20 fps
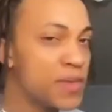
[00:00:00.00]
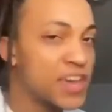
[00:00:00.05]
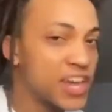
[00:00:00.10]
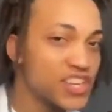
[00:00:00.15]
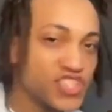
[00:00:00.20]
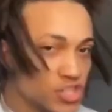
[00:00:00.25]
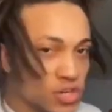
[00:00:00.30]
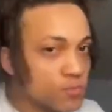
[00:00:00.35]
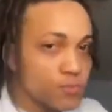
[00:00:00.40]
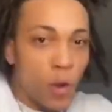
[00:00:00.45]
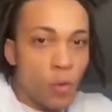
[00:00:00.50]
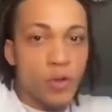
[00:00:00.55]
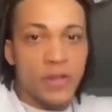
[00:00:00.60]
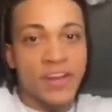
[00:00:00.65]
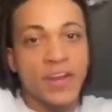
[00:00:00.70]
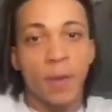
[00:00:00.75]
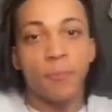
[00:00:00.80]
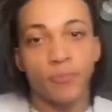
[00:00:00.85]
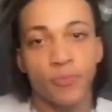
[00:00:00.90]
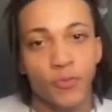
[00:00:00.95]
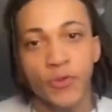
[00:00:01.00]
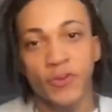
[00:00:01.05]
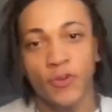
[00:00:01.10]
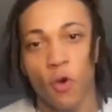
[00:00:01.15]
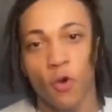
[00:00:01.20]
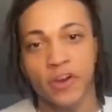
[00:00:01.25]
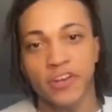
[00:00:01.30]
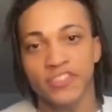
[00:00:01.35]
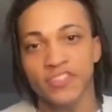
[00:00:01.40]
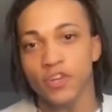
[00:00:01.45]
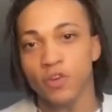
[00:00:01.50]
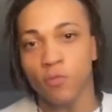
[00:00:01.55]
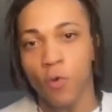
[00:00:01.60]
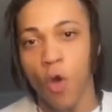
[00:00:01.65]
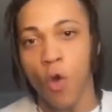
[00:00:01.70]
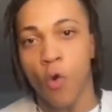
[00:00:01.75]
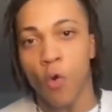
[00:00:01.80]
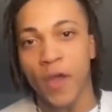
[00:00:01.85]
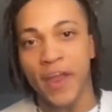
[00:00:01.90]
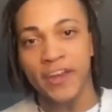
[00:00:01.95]
Because you're rolling up 3/4 of the
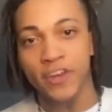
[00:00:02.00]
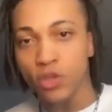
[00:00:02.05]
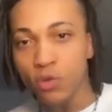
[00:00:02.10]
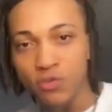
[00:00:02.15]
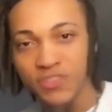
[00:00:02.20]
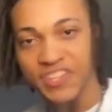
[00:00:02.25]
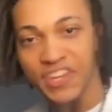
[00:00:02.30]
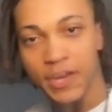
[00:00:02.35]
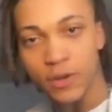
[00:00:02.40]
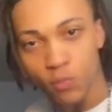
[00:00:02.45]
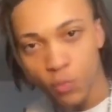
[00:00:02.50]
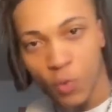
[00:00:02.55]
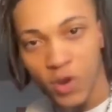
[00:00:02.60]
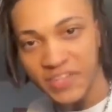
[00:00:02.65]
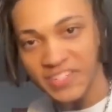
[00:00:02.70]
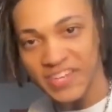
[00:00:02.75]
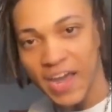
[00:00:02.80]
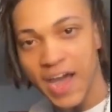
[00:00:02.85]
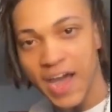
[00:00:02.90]
roll and using it one